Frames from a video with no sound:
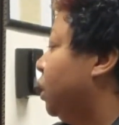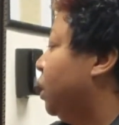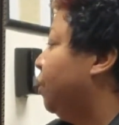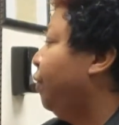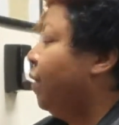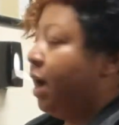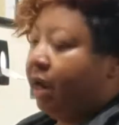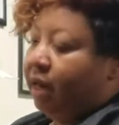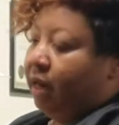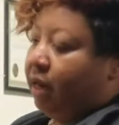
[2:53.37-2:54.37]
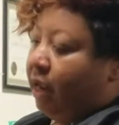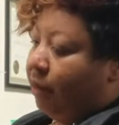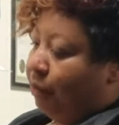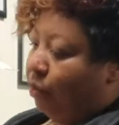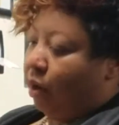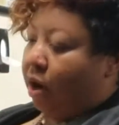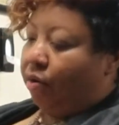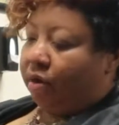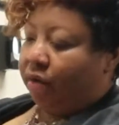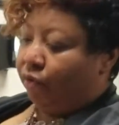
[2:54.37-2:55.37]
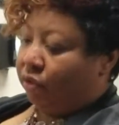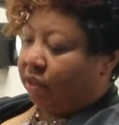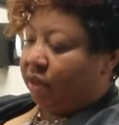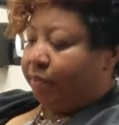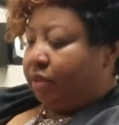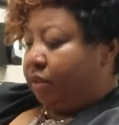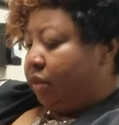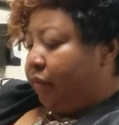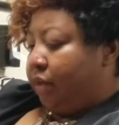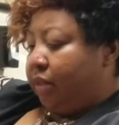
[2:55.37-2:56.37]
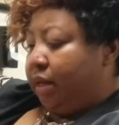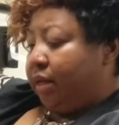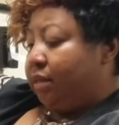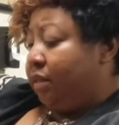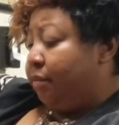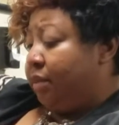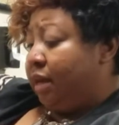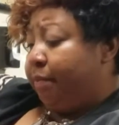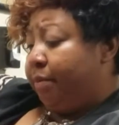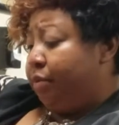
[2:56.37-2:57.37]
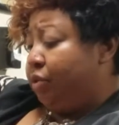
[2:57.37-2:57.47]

confide in, help you out, give you tips and stuff like that. Because sometimes people